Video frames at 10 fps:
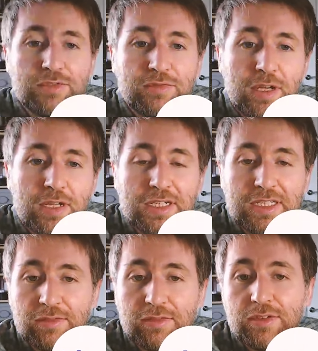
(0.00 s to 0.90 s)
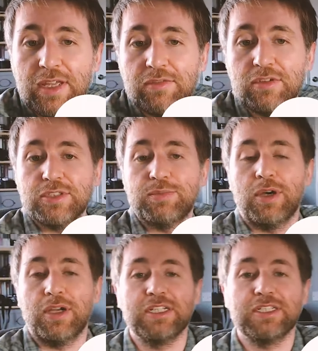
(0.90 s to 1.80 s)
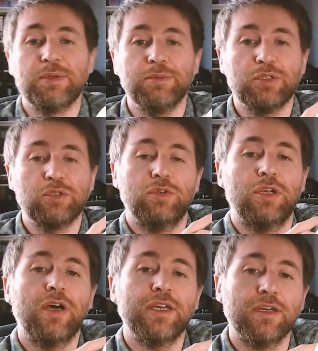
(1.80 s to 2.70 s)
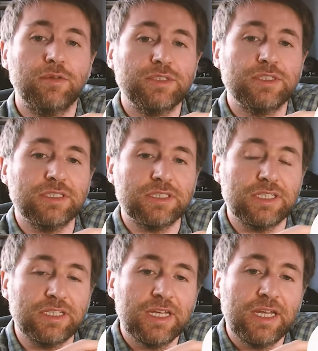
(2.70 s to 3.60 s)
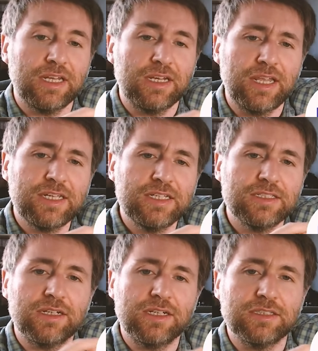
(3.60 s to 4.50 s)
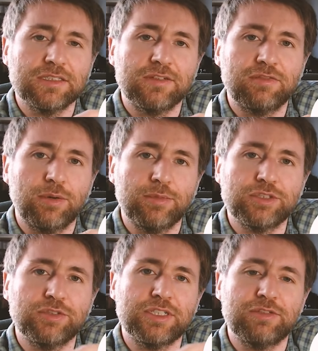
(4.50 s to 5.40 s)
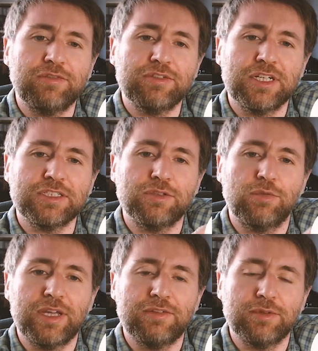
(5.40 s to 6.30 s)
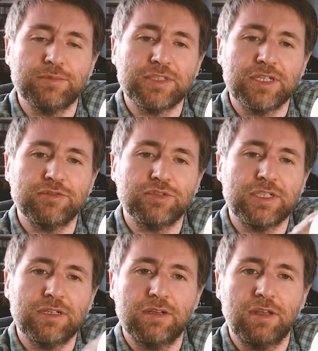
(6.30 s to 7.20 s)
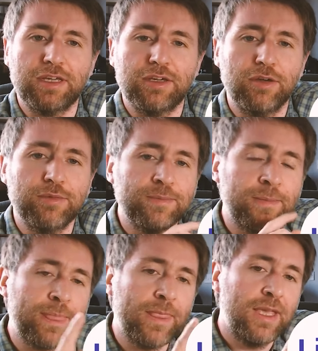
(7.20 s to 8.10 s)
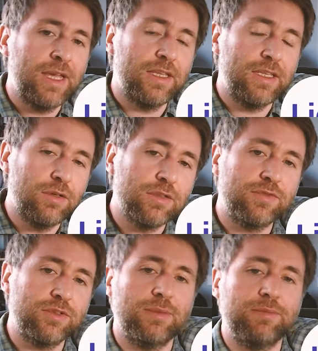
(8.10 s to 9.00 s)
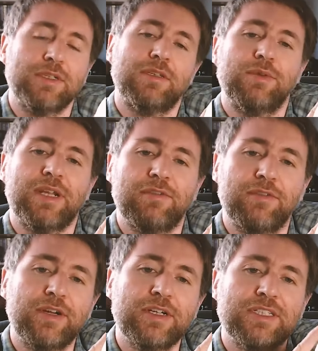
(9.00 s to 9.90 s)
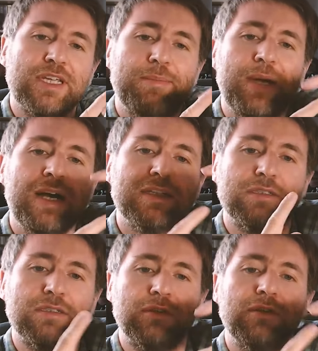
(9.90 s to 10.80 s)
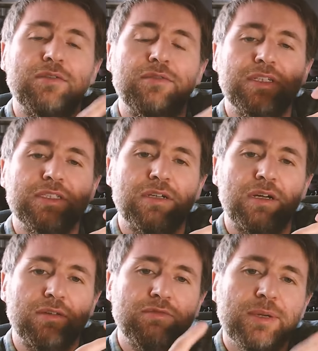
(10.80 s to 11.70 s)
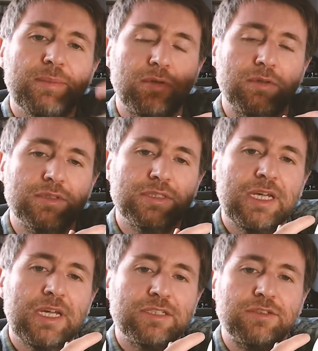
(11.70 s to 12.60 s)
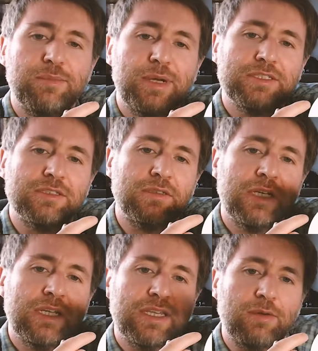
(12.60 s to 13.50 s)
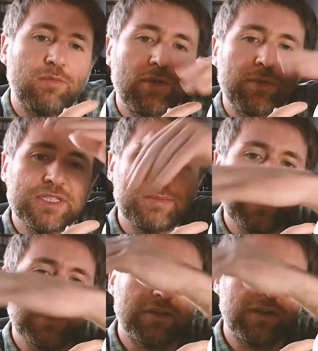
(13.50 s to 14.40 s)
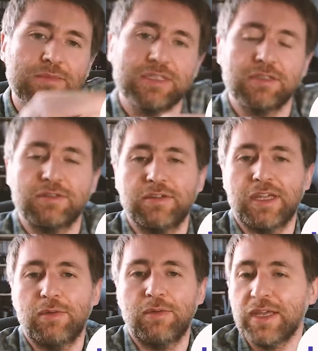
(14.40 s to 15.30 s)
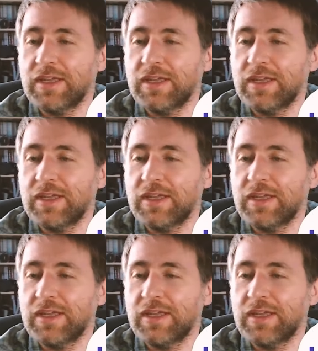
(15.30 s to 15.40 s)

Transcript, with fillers: was finally given evidence by an experiment called LIGO, which is the Laser Interferometry Gravitational Wave Observatory, LIGO. And they looked for something that would have a very set pattern of these kind of ripples. So if you imagine that warp in space time is going to create a